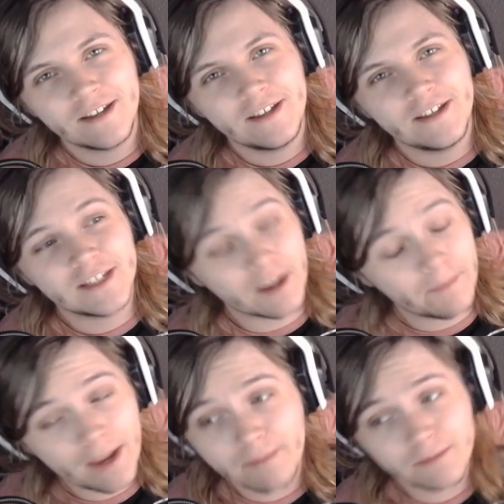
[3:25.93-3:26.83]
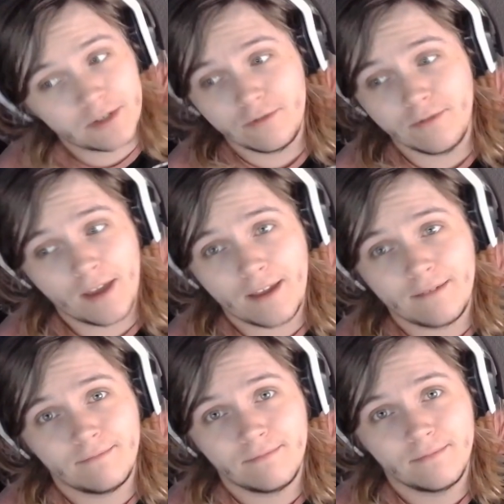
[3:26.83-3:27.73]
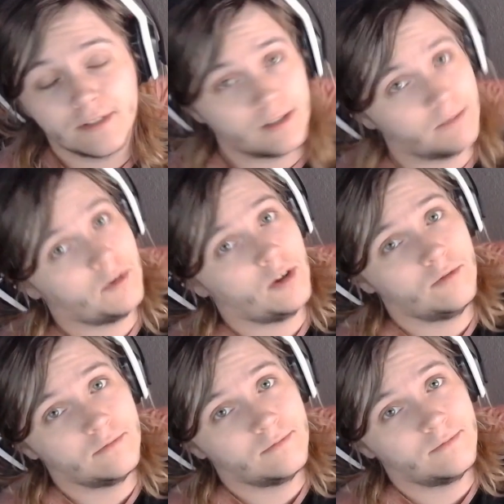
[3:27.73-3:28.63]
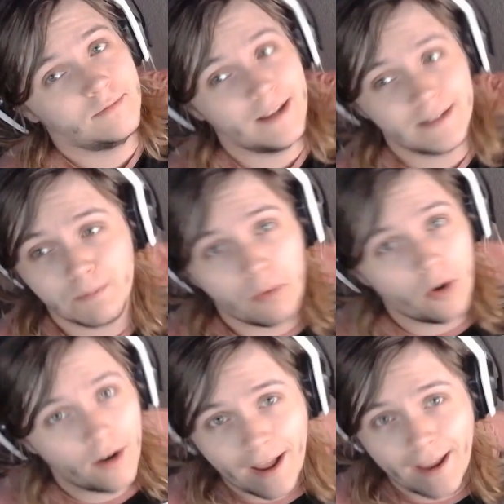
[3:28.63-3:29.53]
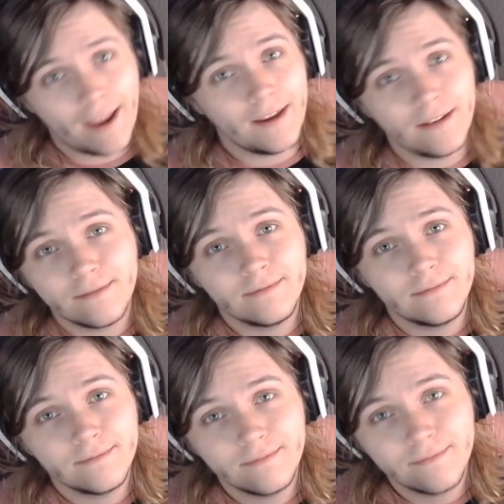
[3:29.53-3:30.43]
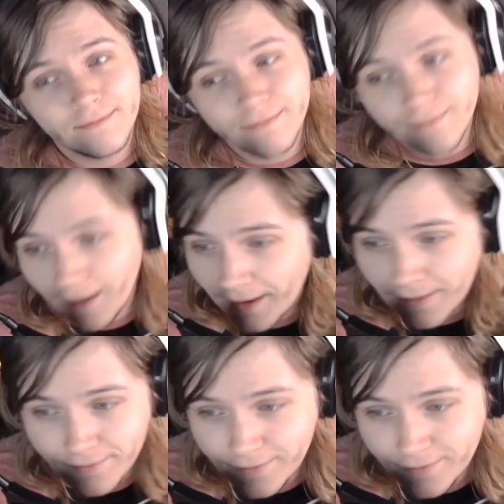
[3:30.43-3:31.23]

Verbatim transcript: Some games do that, some don't. That's the part I hate. I